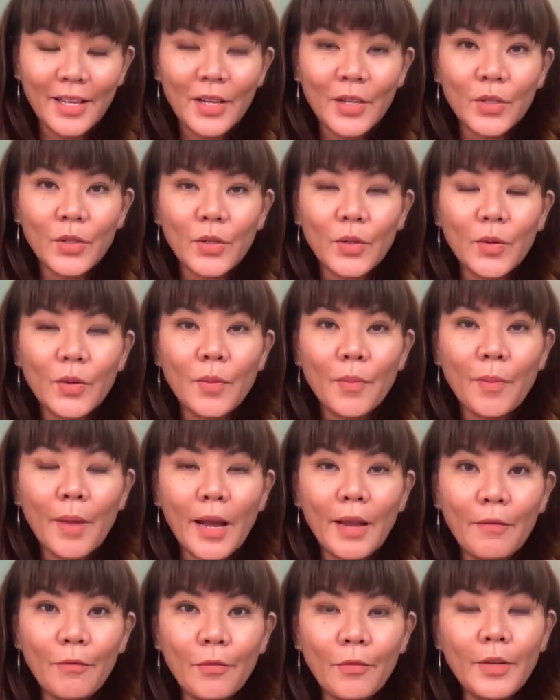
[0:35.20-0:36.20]
So
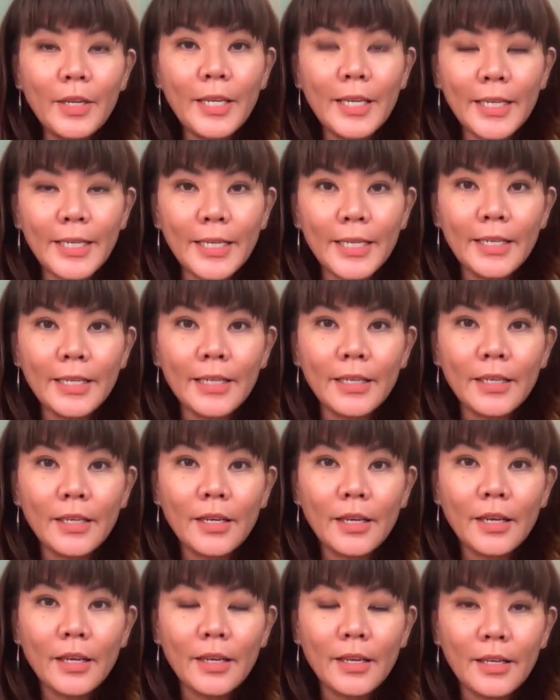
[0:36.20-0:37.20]
mindful eating
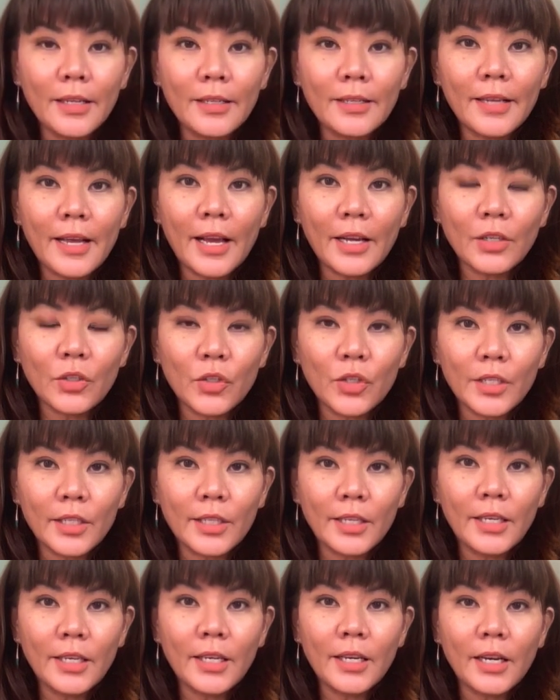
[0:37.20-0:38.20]
is
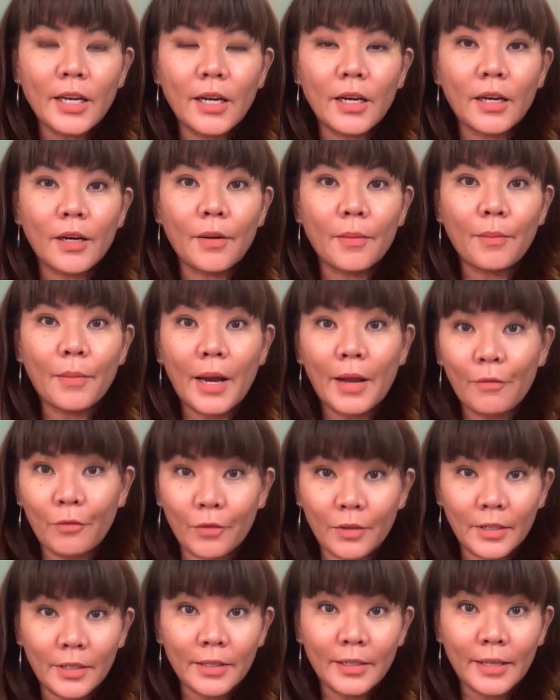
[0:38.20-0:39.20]
actually a
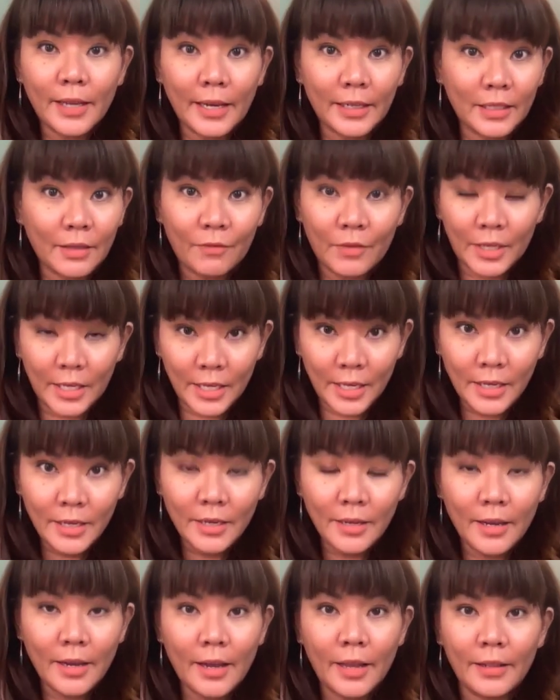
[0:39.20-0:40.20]
mindfulness activity,
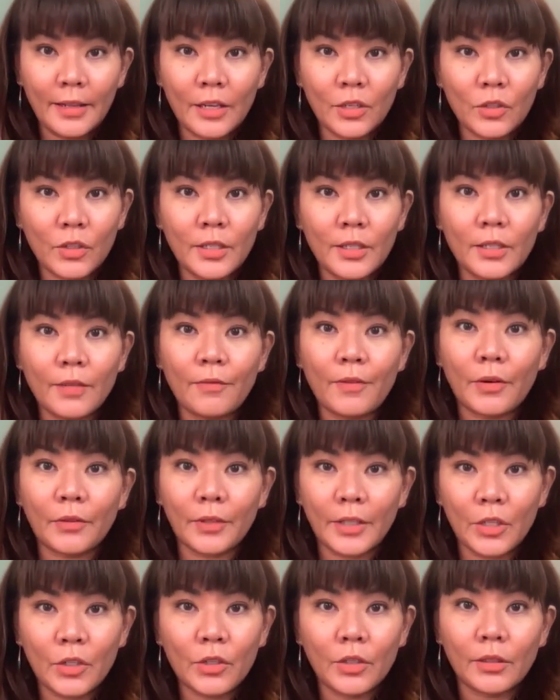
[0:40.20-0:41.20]
and actually it's a
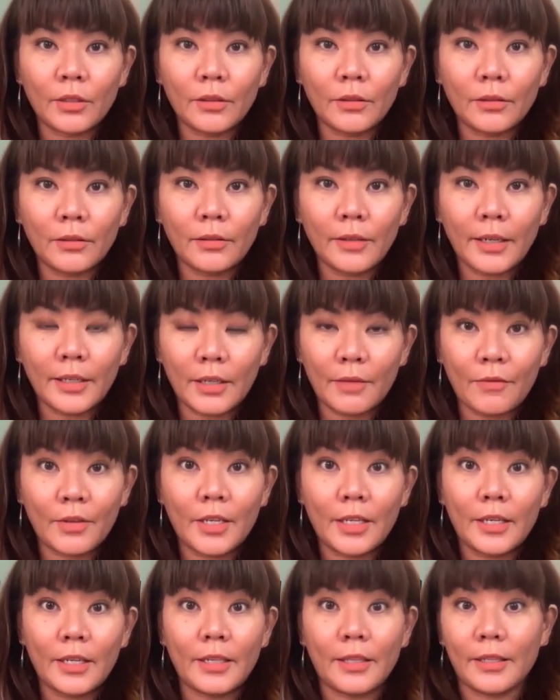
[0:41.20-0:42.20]
foundational
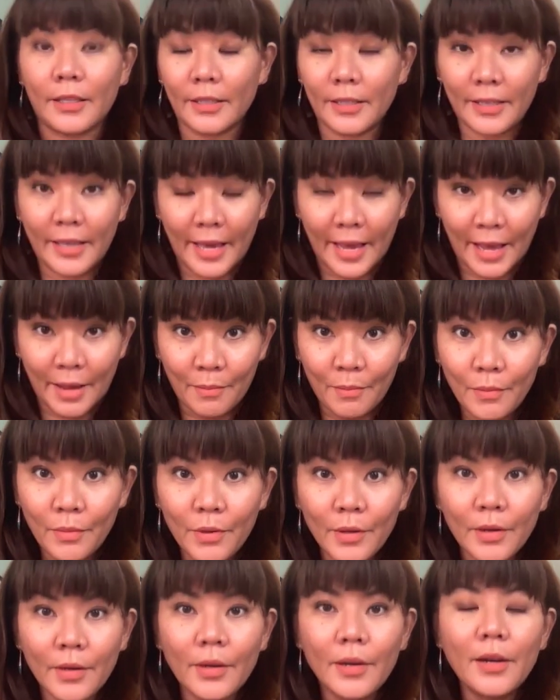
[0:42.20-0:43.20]
activity in this camp.
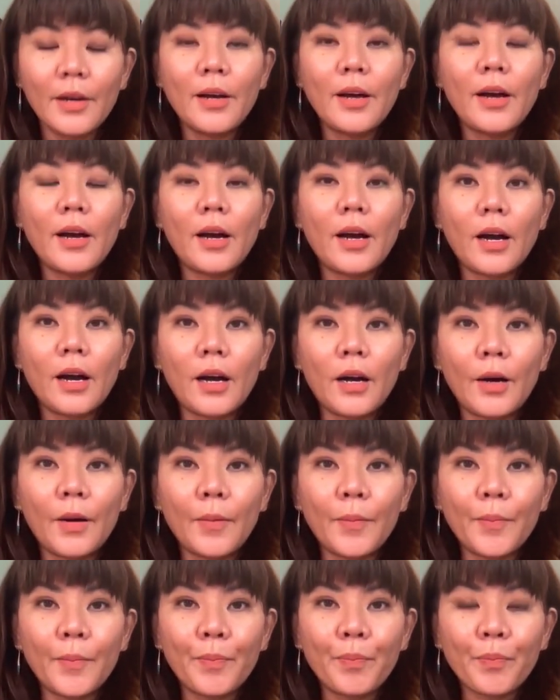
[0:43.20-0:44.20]

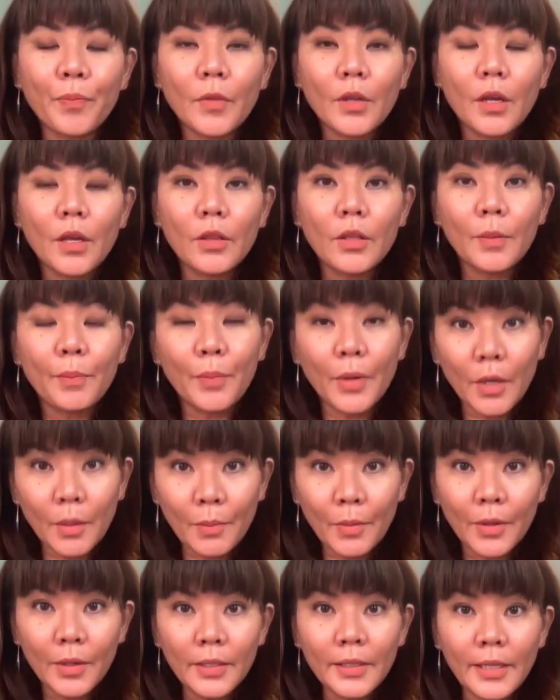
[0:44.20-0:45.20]
The
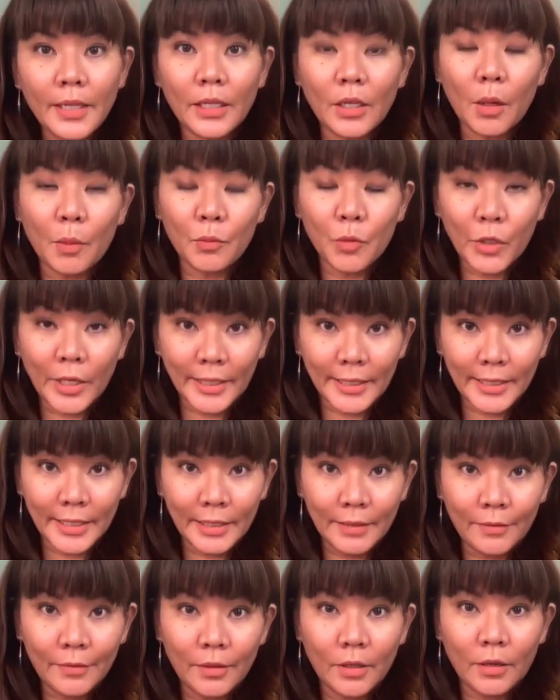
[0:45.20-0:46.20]
purpose and
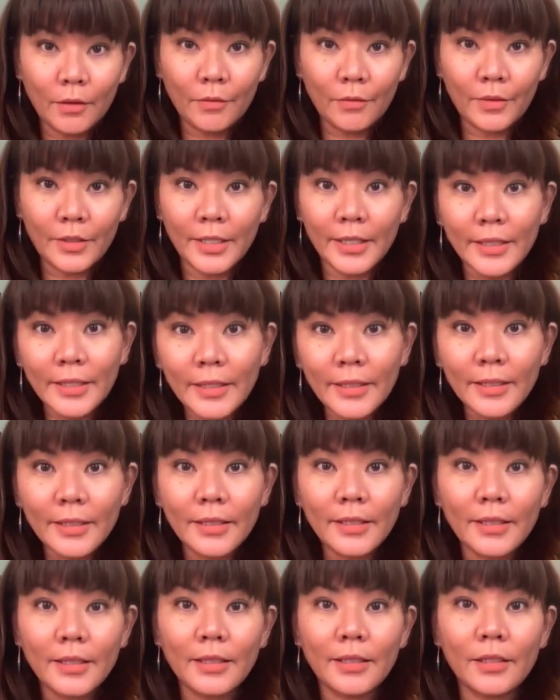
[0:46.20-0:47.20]
objective of this
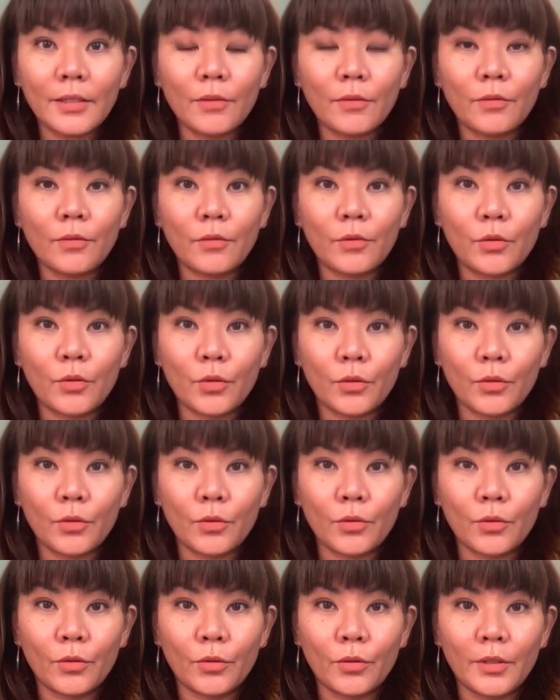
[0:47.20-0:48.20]
is
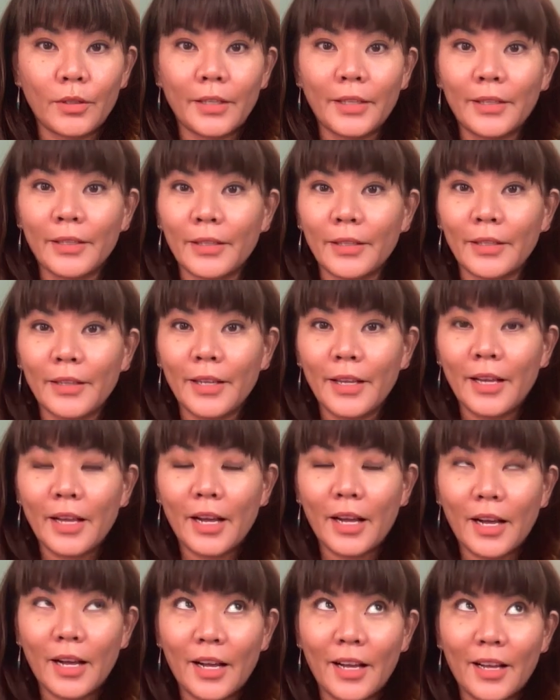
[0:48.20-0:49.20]
to learn
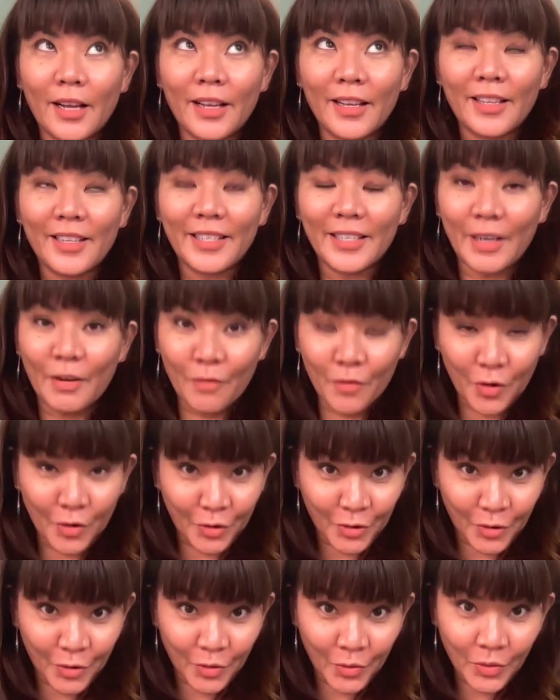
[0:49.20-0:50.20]

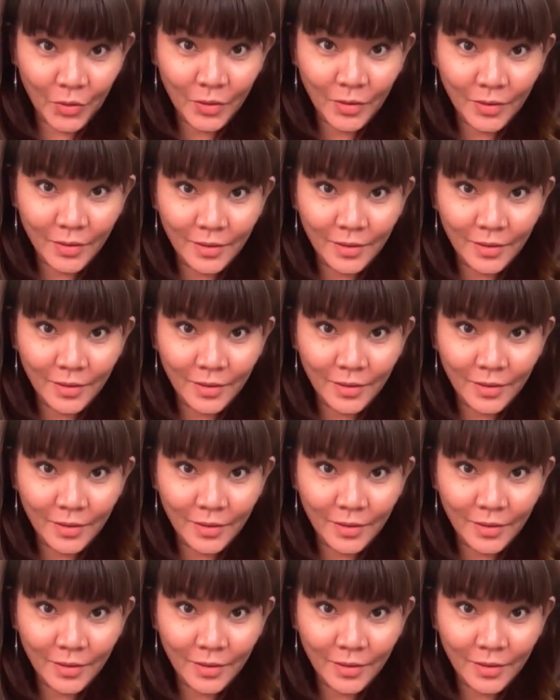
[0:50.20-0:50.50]
self-control